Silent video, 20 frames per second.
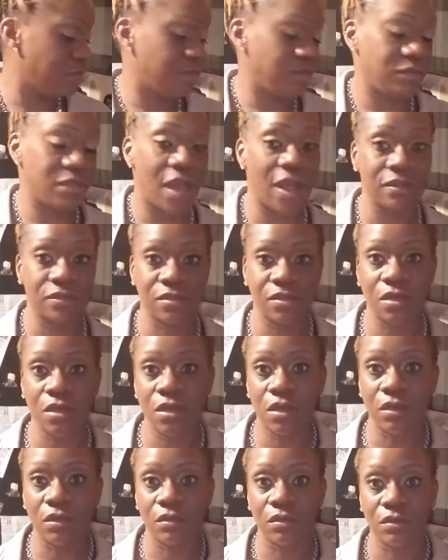that's
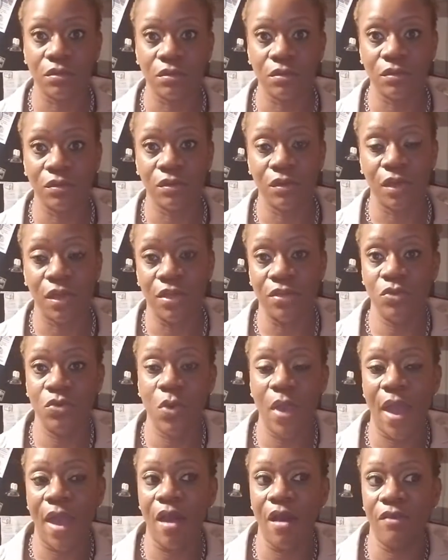it. And he
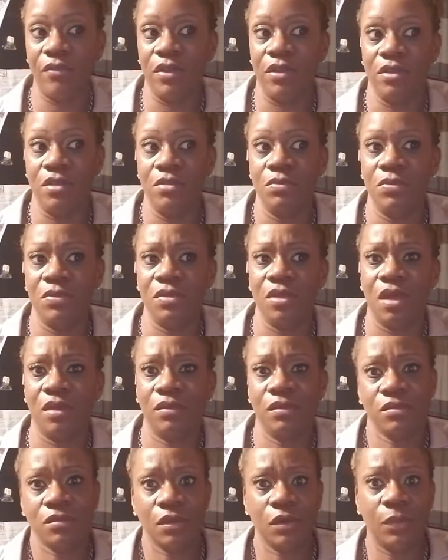was like,
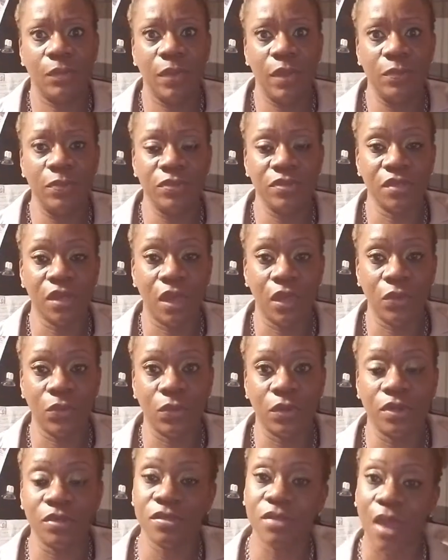that's like a baked potato.
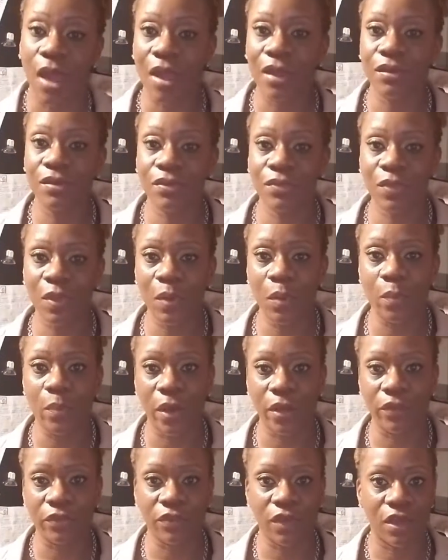I didn't think
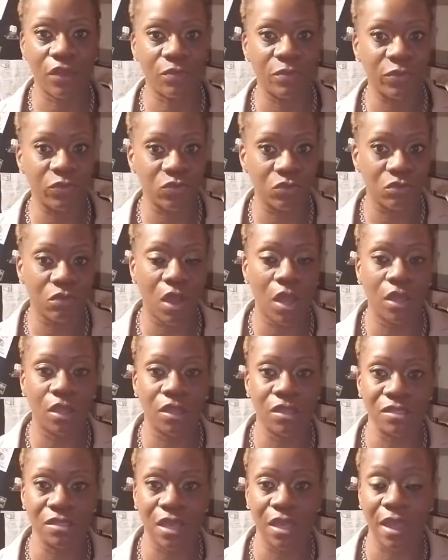about that, but you're right,
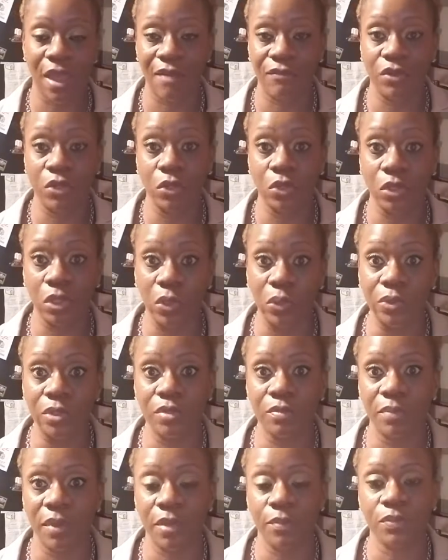it's like having a
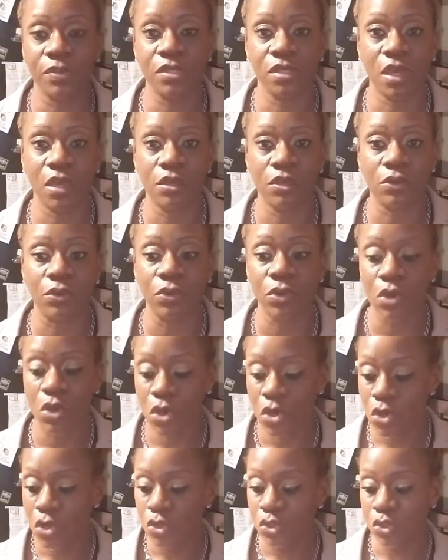loaded baked potato.
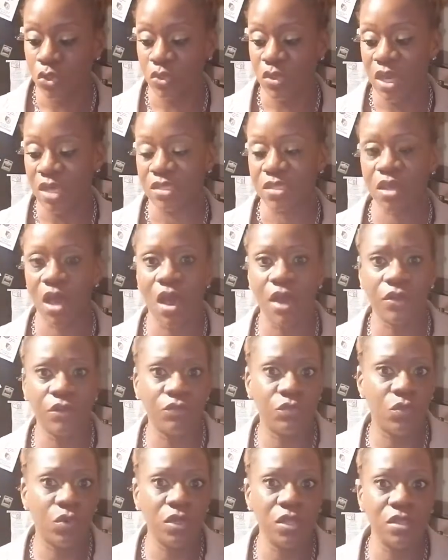So that's kind of
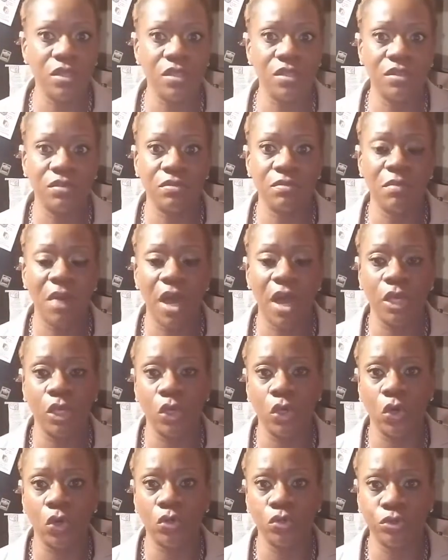one of my
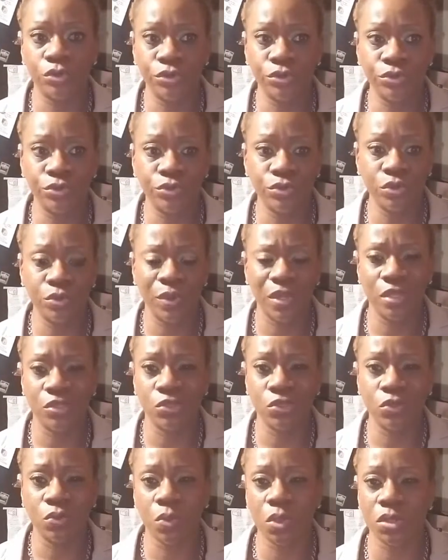go-tos when I
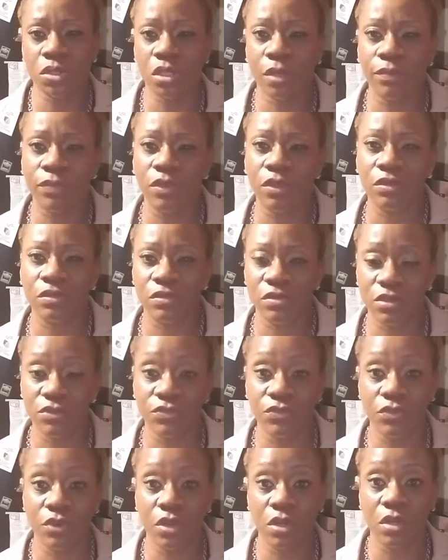just want something
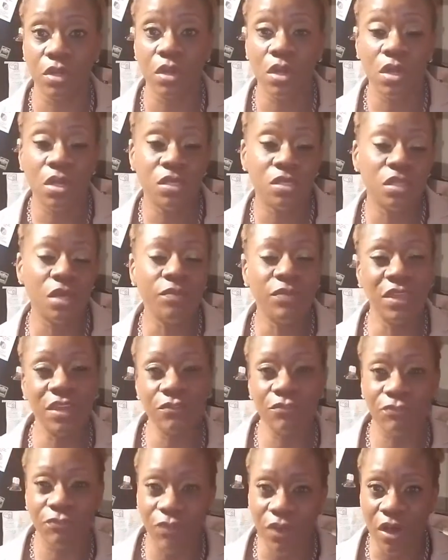different, something
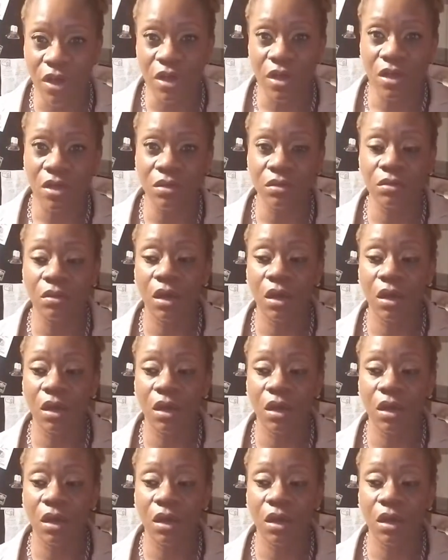fun,